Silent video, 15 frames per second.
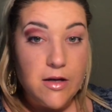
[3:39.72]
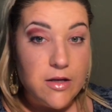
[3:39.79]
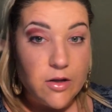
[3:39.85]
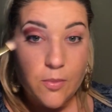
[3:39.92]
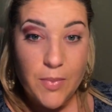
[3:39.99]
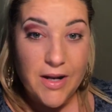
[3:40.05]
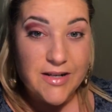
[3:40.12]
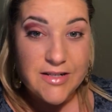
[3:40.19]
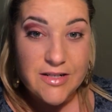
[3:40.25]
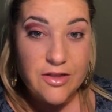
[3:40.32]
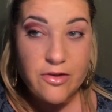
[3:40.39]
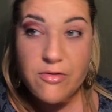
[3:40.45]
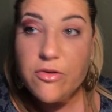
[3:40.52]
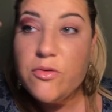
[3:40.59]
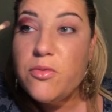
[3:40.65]
you'll blend
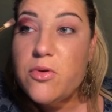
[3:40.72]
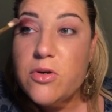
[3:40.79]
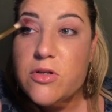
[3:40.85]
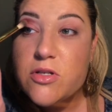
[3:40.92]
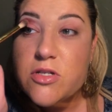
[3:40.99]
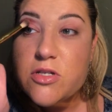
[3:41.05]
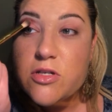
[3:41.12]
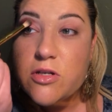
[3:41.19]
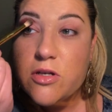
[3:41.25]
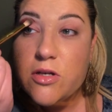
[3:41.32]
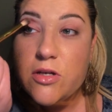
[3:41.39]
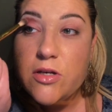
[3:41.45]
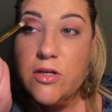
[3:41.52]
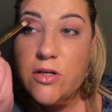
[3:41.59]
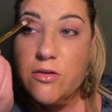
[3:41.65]
it through, because
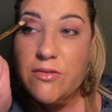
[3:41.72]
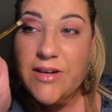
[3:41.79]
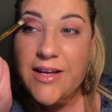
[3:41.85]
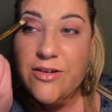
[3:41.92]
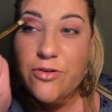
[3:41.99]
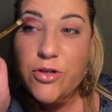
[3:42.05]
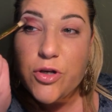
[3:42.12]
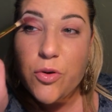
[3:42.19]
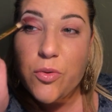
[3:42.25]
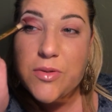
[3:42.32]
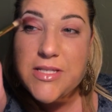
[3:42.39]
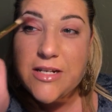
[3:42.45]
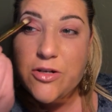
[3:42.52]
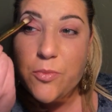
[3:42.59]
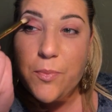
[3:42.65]
you
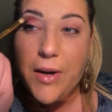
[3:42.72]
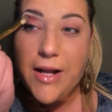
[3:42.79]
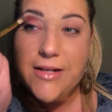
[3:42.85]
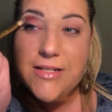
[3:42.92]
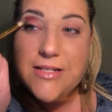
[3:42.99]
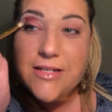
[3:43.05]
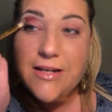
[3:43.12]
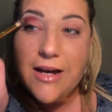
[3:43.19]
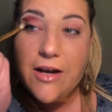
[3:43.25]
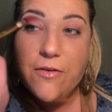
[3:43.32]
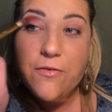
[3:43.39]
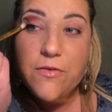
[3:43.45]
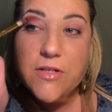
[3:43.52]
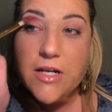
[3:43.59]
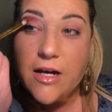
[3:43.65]
always end up blending
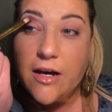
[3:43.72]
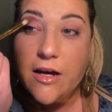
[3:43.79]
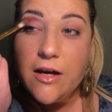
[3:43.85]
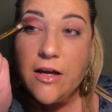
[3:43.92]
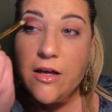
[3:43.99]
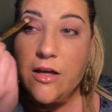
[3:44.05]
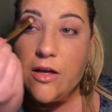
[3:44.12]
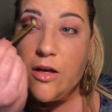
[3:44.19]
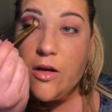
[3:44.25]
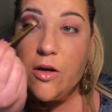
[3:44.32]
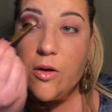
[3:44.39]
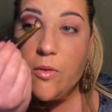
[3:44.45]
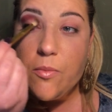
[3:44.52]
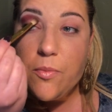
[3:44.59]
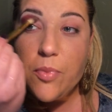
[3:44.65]
after,
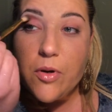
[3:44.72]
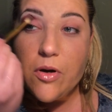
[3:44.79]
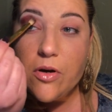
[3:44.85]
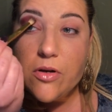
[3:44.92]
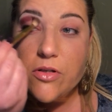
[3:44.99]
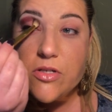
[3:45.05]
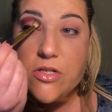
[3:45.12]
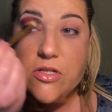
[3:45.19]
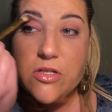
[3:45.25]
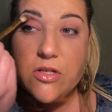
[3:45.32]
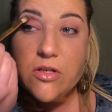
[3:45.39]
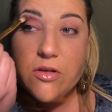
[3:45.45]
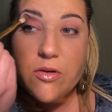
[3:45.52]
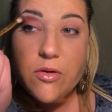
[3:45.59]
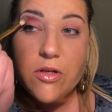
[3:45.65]
because
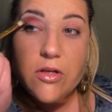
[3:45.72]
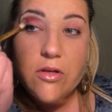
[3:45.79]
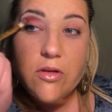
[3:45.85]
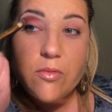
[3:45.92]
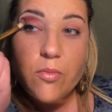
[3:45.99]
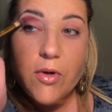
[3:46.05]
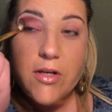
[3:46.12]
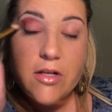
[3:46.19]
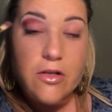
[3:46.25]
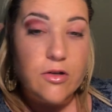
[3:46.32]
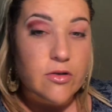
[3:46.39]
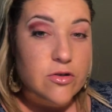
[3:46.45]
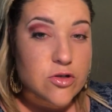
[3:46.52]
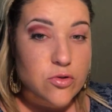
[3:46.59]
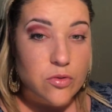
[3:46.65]
when
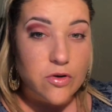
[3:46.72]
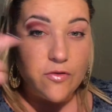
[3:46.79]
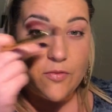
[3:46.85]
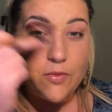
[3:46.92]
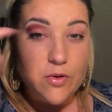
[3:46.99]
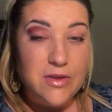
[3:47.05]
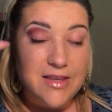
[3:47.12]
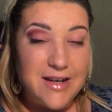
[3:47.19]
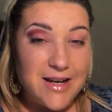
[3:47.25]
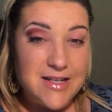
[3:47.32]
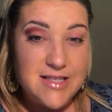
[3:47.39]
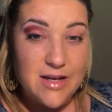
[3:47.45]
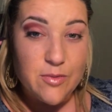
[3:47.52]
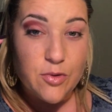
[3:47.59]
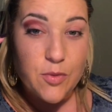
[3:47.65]
you sort of, the
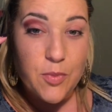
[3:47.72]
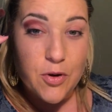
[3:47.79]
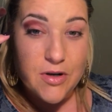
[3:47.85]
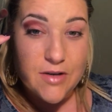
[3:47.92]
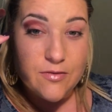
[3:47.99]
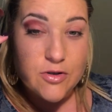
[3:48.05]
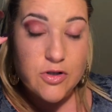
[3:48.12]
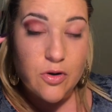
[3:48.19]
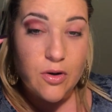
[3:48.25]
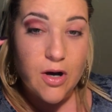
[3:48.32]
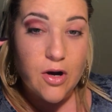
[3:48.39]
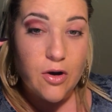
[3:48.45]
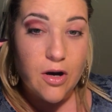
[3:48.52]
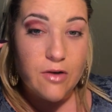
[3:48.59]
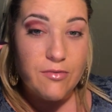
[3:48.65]
next thing I'm going to put an even
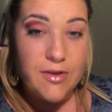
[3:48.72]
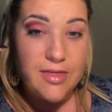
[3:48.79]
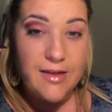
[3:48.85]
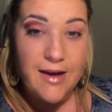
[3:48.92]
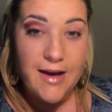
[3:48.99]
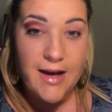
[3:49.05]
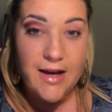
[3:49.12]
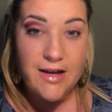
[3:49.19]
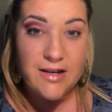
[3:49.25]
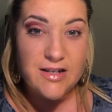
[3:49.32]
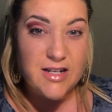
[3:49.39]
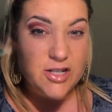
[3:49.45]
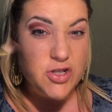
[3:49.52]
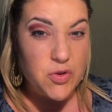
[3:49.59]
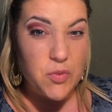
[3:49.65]
darker colour in there,
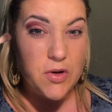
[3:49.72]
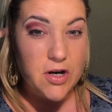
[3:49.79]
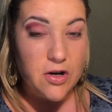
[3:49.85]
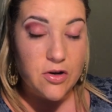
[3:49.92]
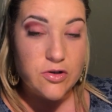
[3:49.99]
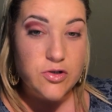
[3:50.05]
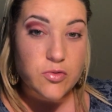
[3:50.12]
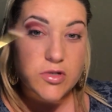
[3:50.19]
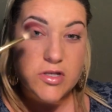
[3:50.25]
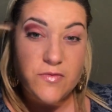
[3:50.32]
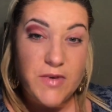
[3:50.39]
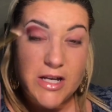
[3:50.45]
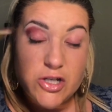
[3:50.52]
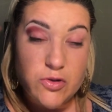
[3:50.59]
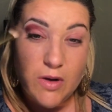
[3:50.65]
and I don't want it to look so
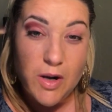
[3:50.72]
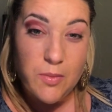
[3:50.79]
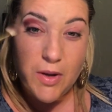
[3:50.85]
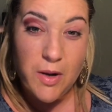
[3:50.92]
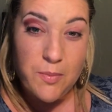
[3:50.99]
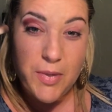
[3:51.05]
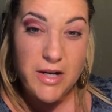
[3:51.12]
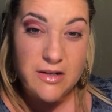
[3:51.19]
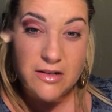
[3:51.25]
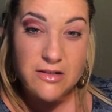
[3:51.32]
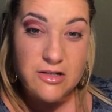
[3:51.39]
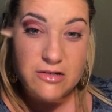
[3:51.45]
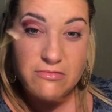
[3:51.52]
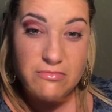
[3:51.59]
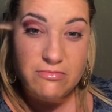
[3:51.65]
severe, so I'll
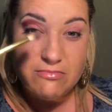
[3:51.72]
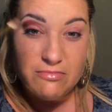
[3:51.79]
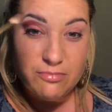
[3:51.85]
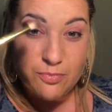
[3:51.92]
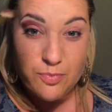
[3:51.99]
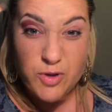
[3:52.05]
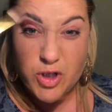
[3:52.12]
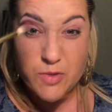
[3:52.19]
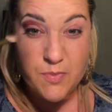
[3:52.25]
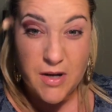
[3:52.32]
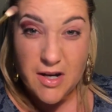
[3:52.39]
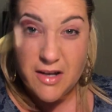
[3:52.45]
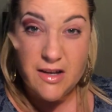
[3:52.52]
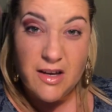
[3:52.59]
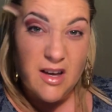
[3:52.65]
blend just
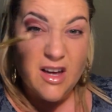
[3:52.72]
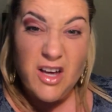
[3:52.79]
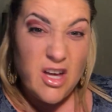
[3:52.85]
by